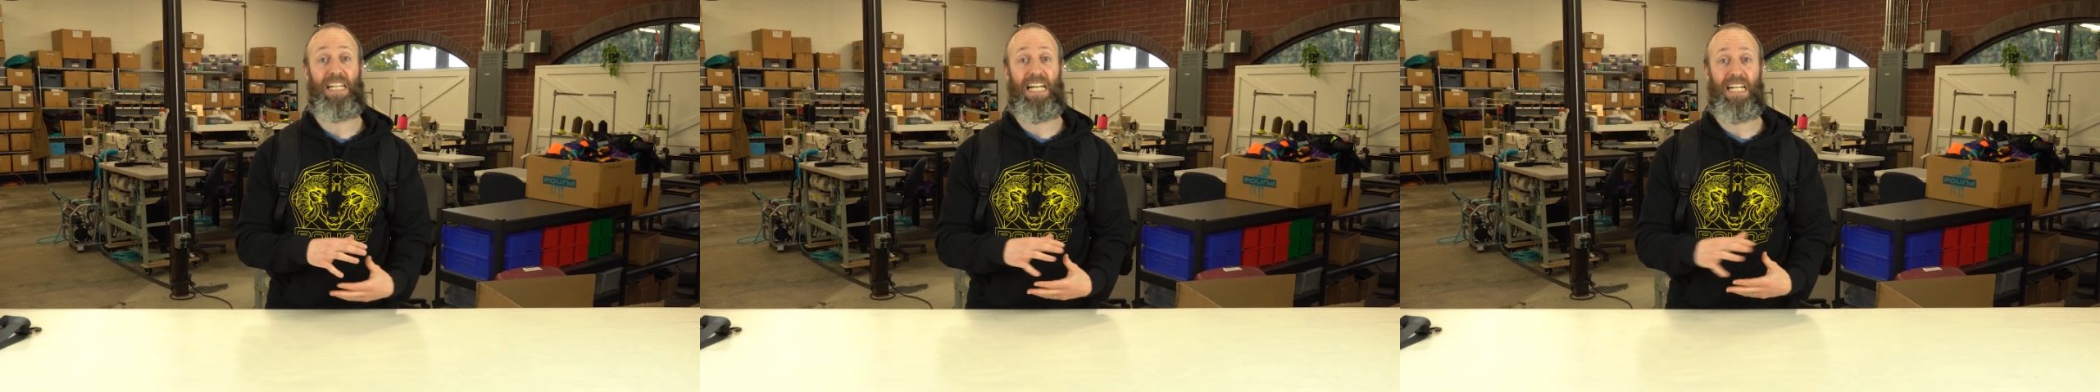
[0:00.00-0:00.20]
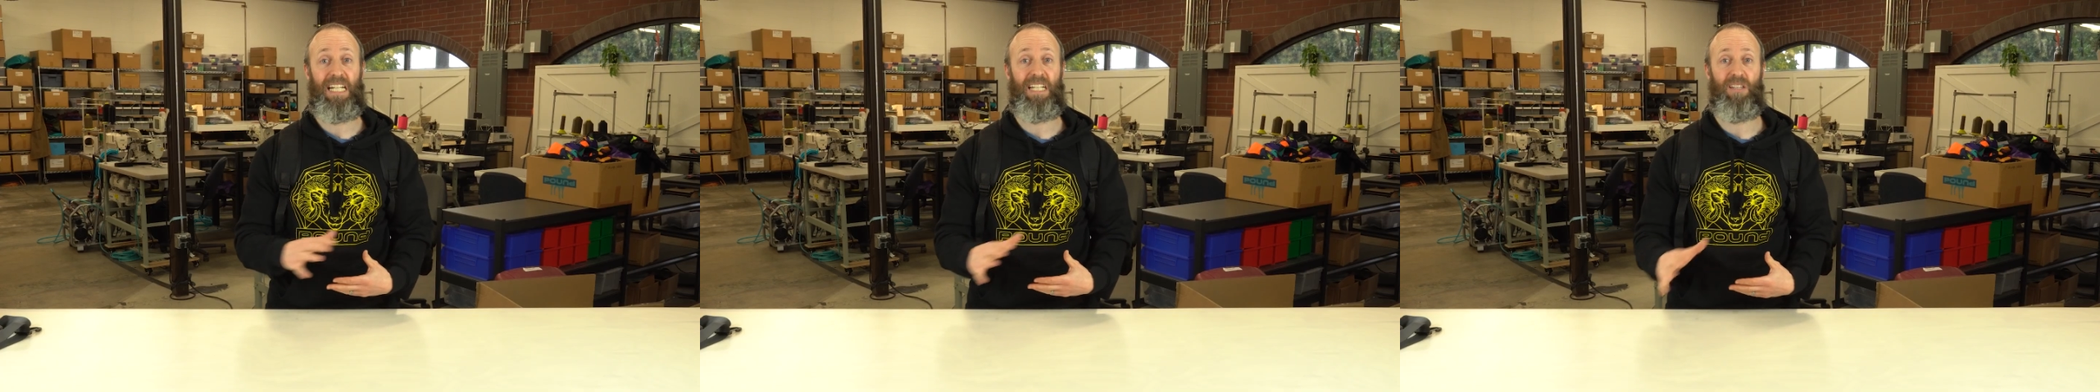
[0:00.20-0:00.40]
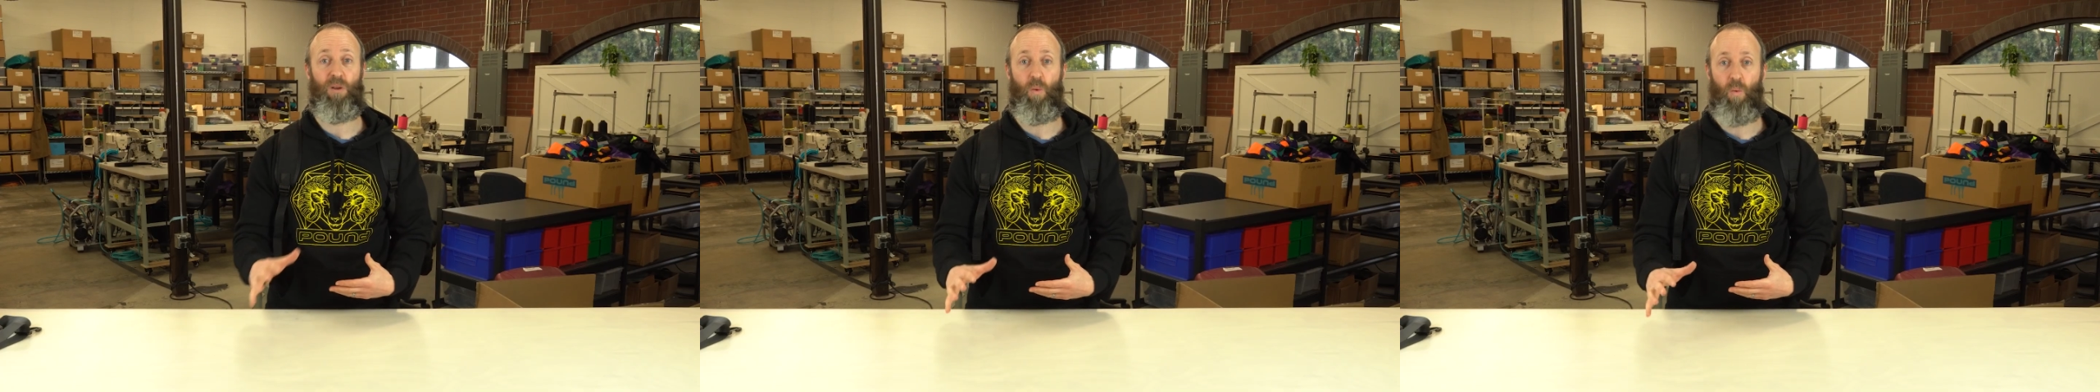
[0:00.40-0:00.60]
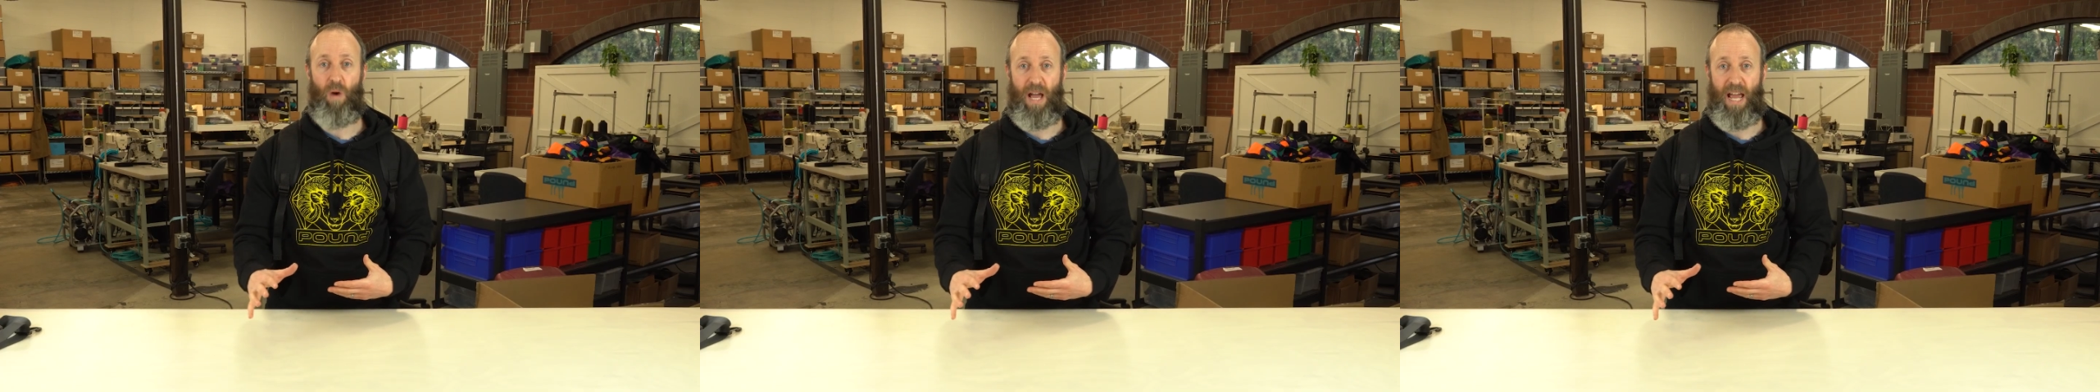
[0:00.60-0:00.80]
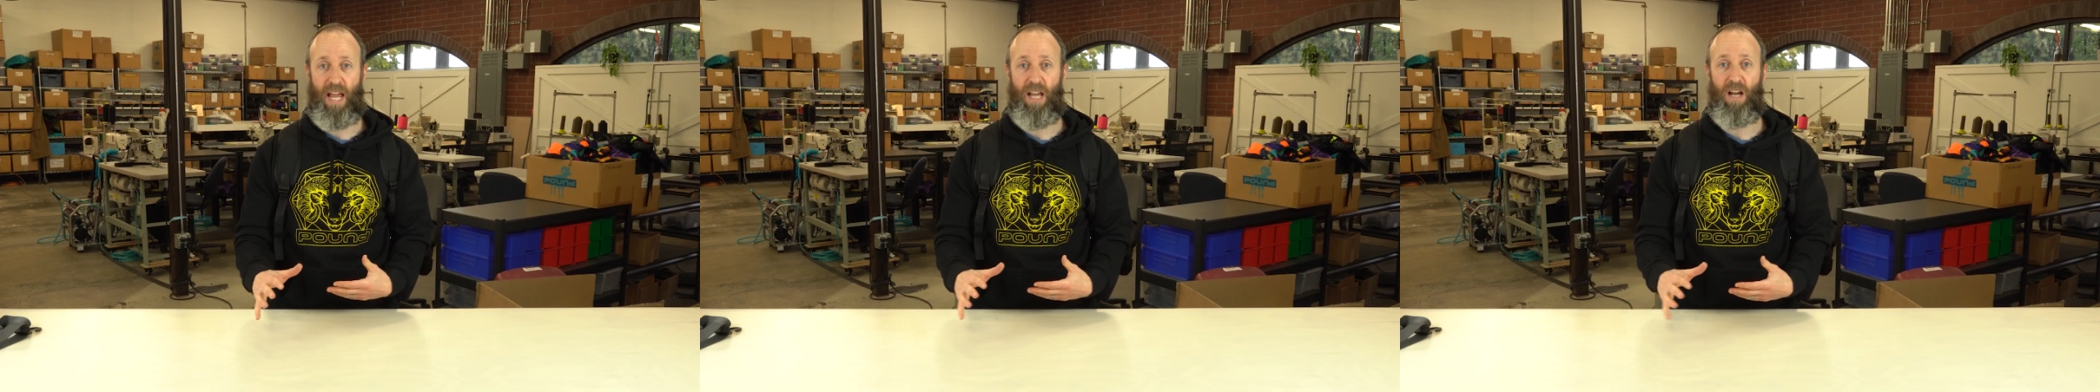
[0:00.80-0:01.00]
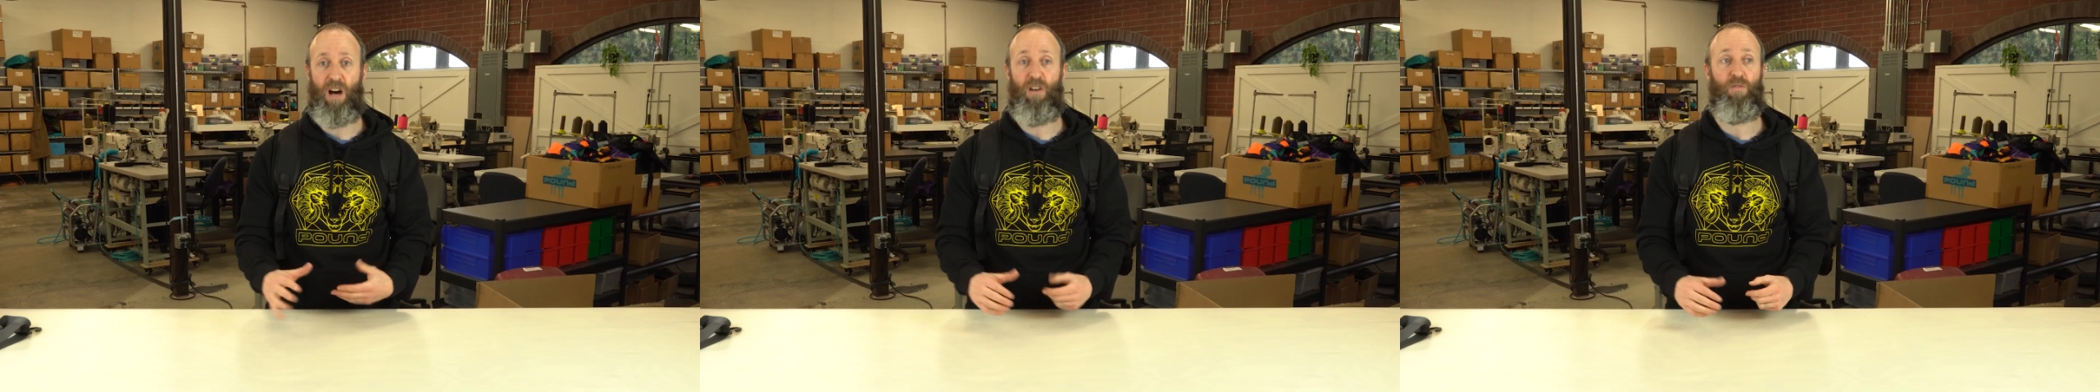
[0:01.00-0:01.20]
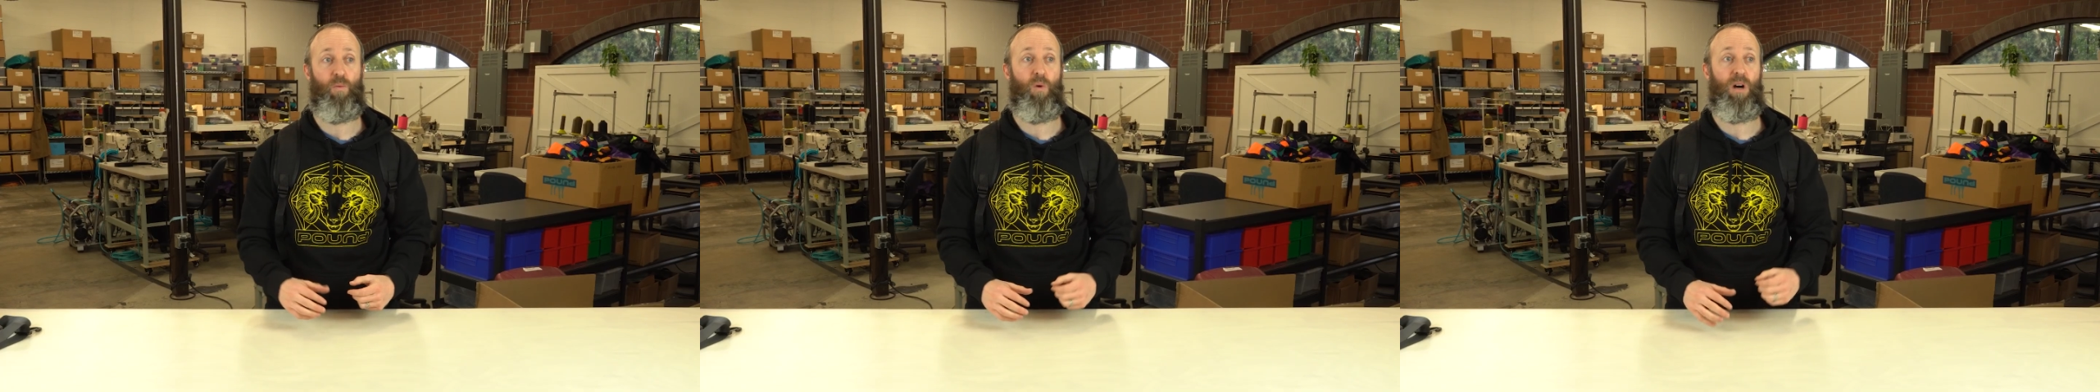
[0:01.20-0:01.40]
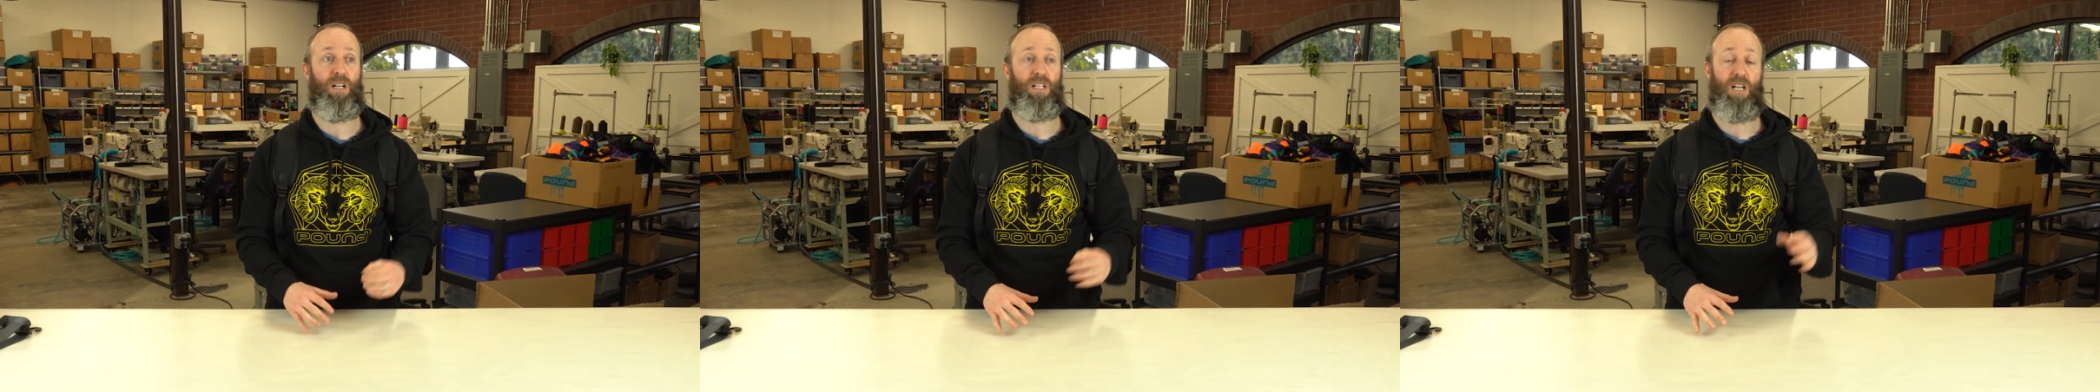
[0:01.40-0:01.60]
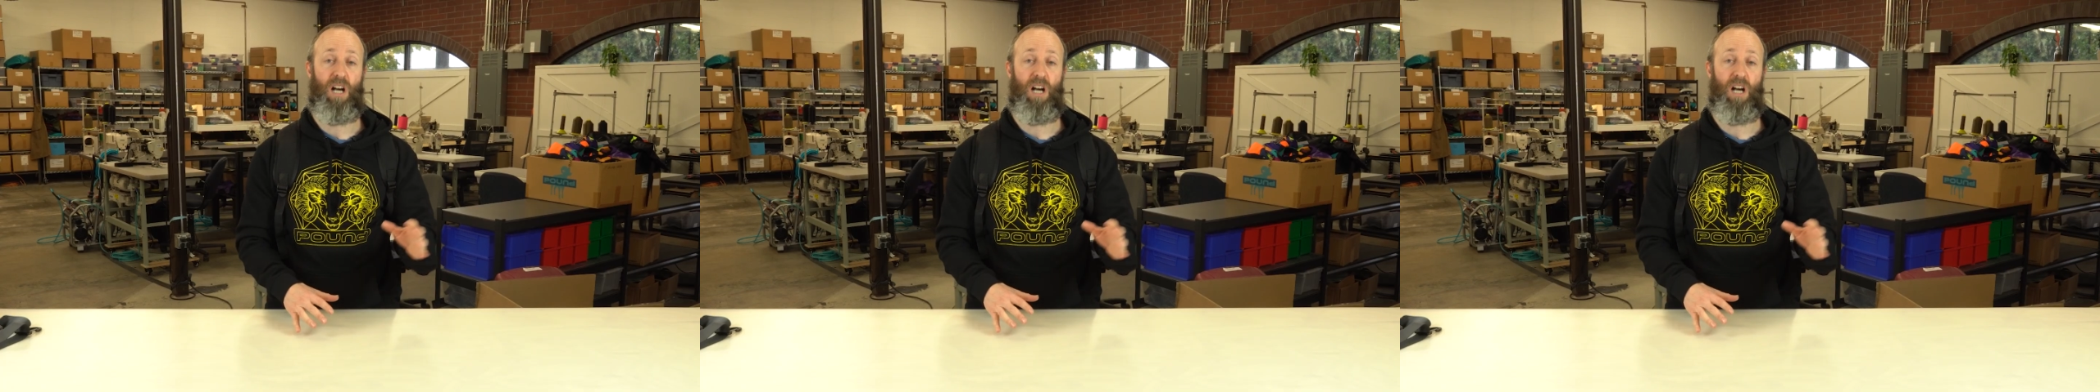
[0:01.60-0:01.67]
getting in the way of what